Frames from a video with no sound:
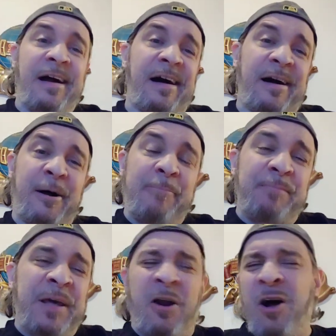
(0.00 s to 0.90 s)

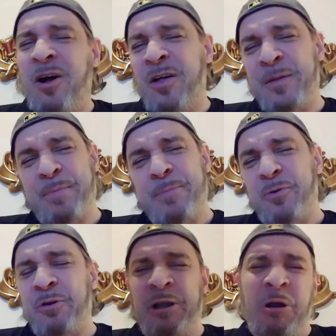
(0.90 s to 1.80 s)
And all the
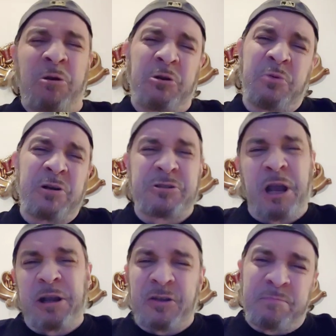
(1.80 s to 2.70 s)
people are like, oh, could you watch
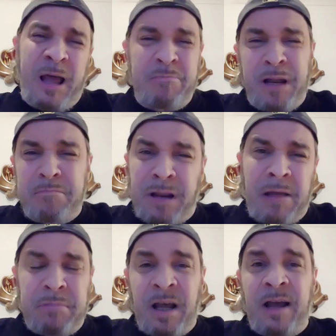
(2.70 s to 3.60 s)
Jackass? Blah, blah,
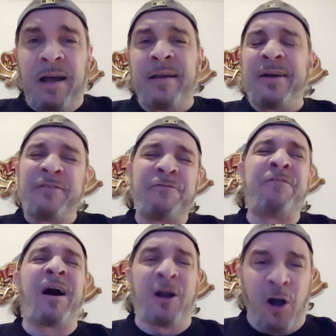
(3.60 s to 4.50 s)
blah, blah.
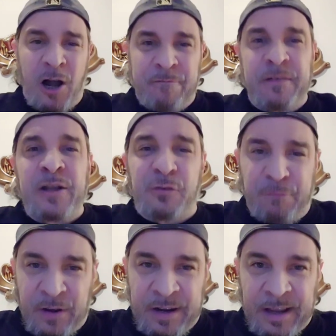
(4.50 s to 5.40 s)
Fuck off. It's
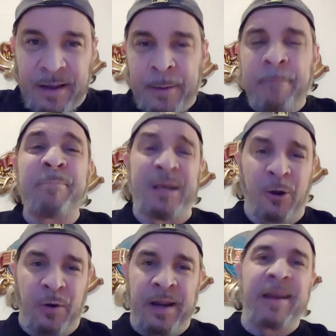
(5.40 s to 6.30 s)
funny.
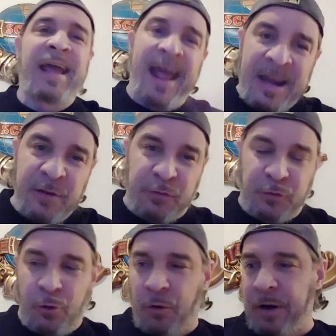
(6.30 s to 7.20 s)
Period. End of
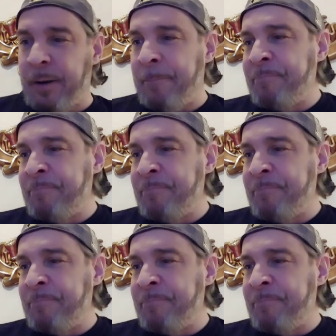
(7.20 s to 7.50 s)
story.